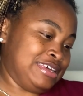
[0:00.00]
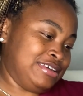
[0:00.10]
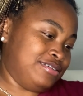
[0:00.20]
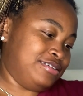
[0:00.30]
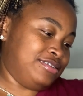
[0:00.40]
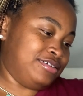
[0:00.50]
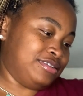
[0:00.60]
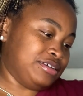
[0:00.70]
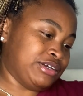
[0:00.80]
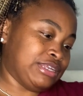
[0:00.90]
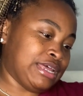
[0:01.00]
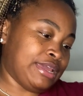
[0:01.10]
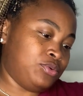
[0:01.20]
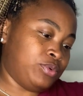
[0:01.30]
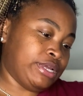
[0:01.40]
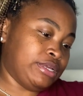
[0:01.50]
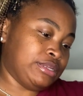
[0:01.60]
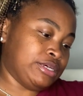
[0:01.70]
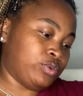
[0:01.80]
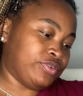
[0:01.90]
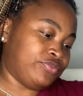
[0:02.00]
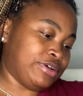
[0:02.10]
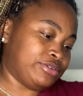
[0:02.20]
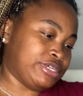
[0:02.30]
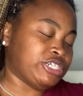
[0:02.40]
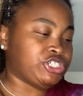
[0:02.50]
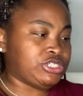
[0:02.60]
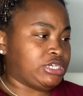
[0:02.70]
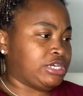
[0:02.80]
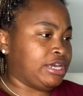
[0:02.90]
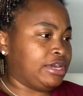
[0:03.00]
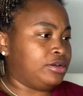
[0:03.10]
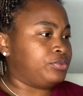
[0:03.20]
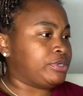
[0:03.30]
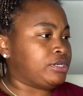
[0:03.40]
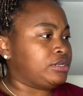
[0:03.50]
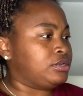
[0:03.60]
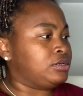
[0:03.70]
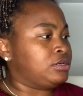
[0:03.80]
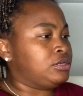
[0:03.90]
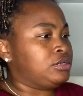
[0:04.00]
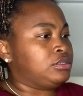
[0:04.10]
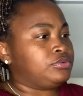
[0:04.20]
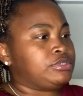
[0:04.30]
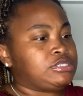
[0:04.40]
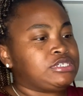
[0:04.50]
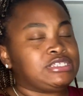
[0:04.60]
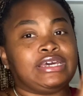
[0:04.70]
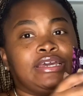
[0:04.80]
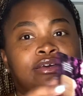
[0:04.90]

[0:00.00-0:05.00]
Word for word: Uh, their lightweight liquid foundation. It came with three, six, nine,